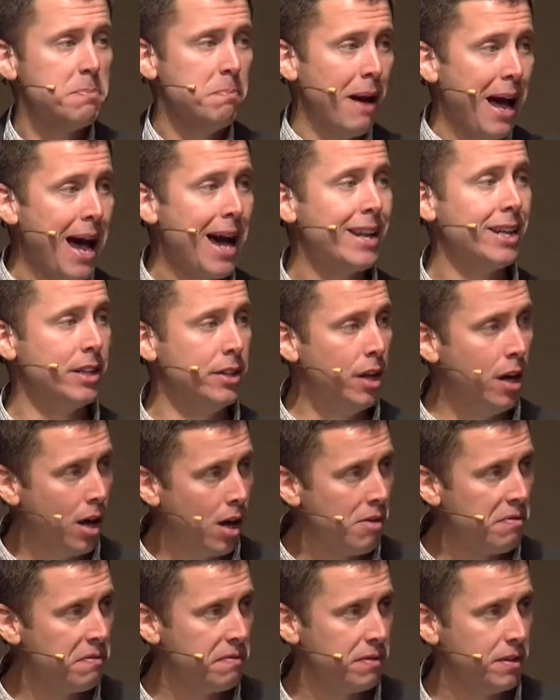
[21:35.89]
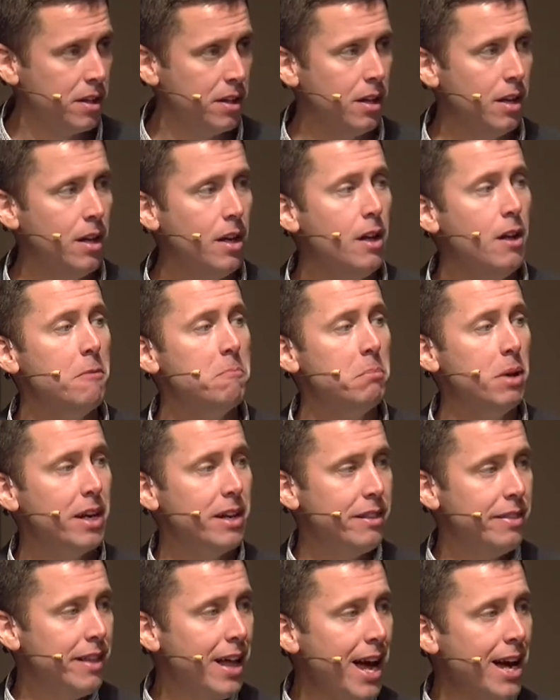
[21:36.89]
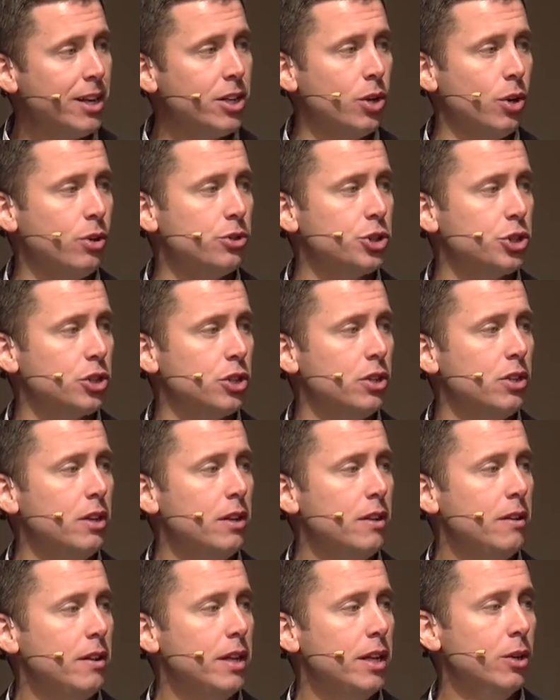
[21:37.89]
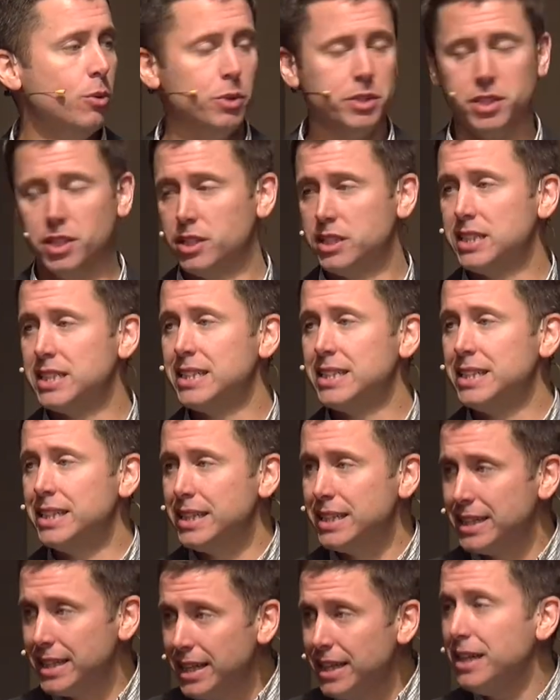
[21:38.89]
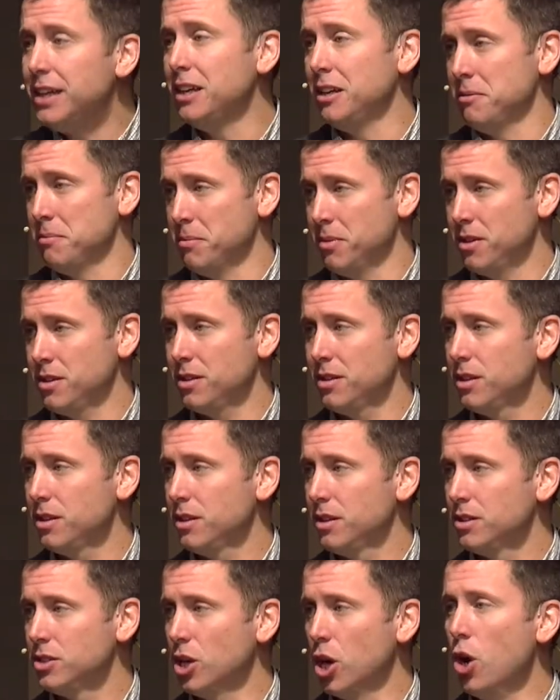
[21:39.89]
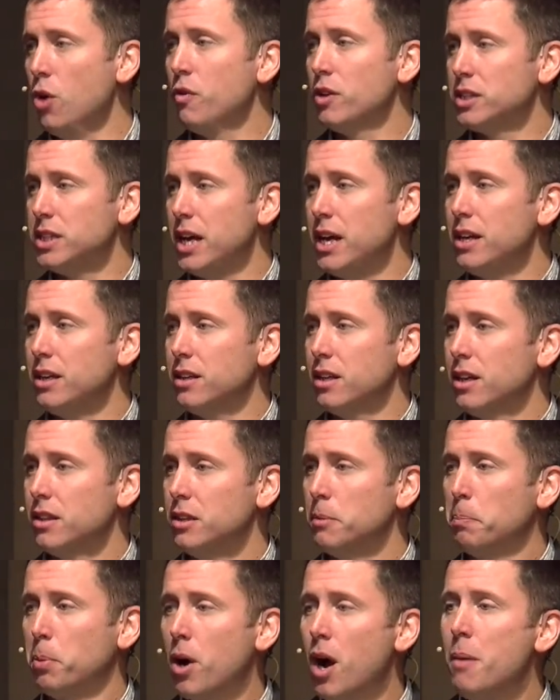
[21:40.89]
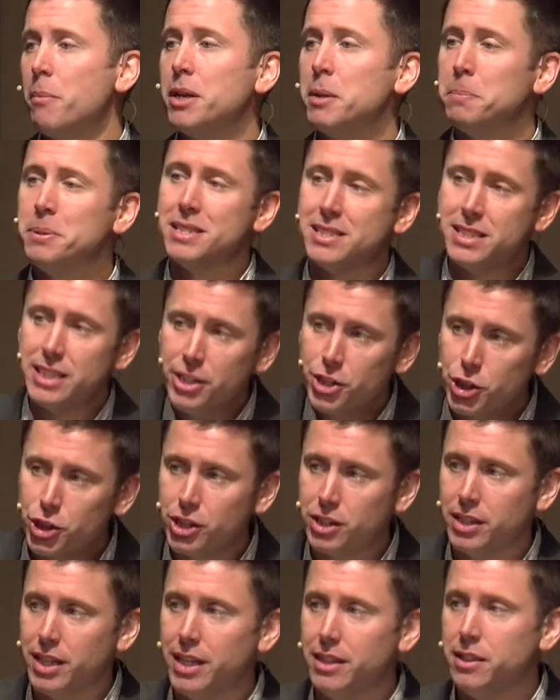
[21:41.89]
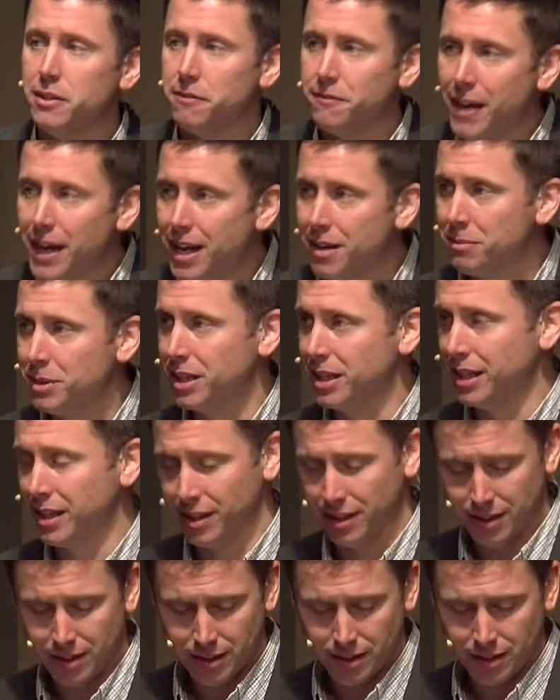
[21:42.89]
bad enough, but in that culture, it was a scheme to overtake the prominent position in the family.